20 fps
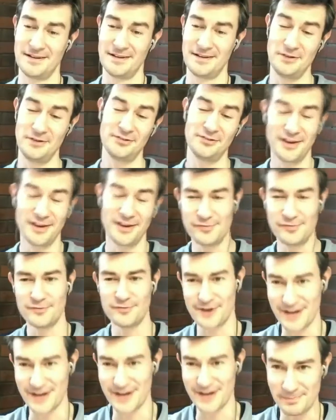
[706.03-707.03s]
you say
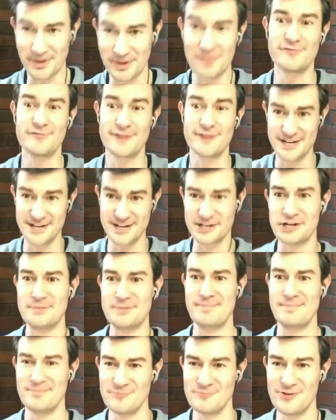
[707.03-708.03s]
free, but
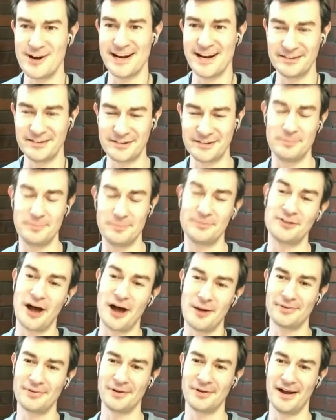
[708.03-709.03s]
freedom really sums
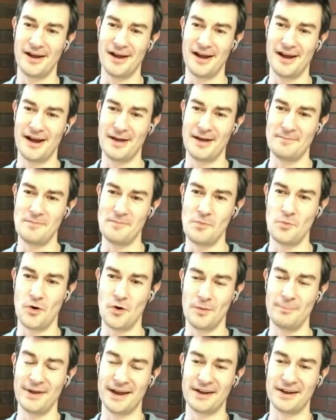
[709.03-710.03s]
up
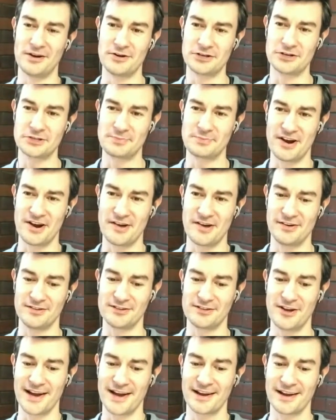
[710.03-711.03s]
what being an entrepreneur
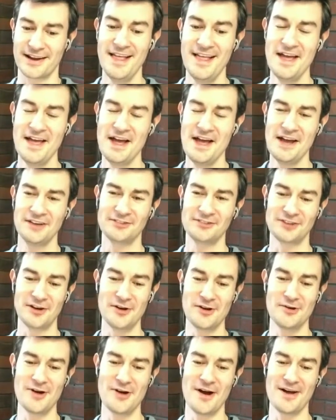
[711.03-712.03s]
is like.
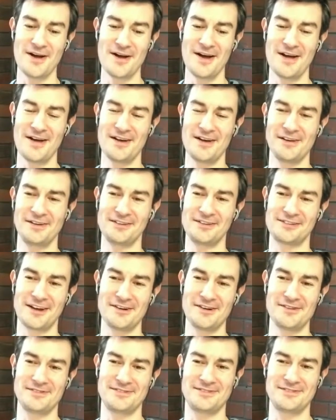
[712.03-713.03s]

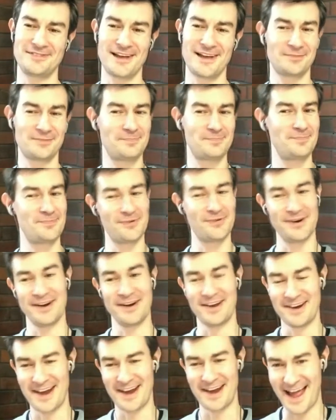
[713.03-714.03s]
So that's
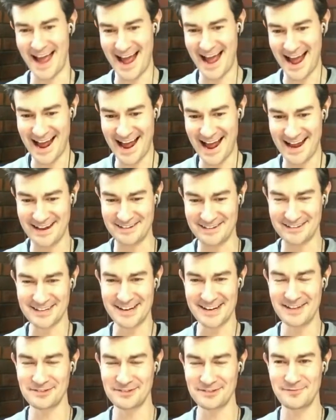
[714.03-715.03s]
brilliant. And
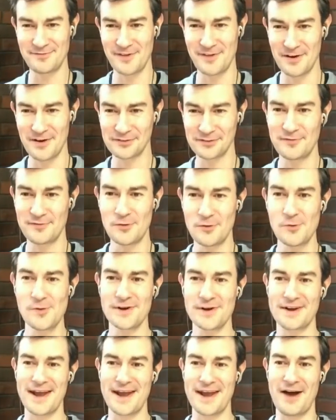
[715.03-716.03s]
let's fast
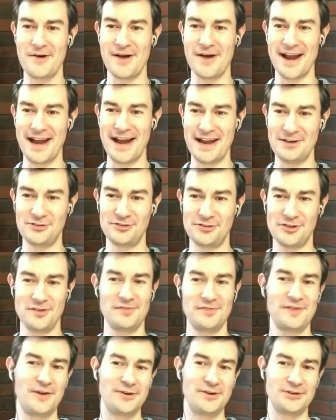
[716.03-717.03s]
forward now into the
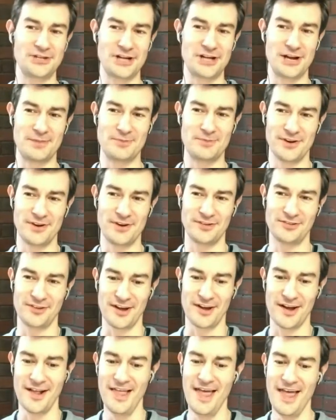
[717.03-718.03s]
future,
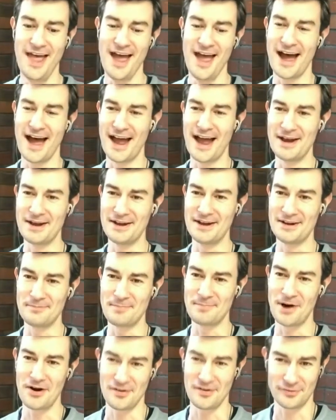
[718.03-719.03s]
Marisa. And
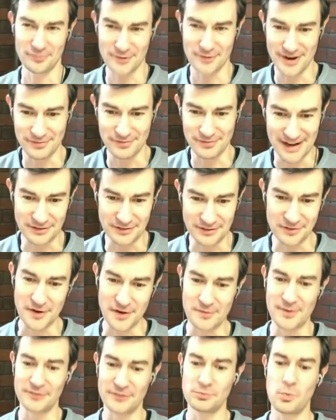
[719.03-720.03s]
part 3 of the
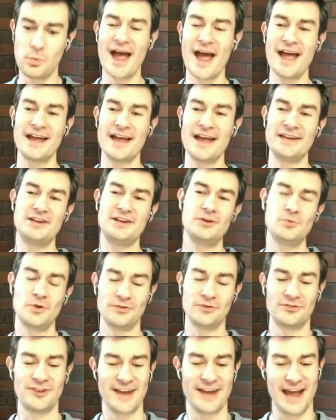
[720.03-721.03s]
interview is where you
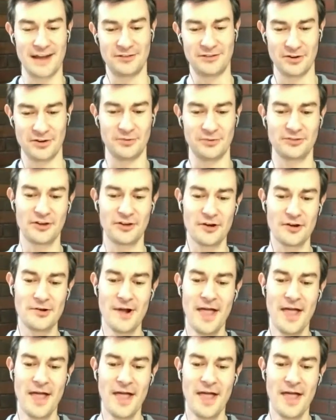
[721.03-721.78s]
want to get to. So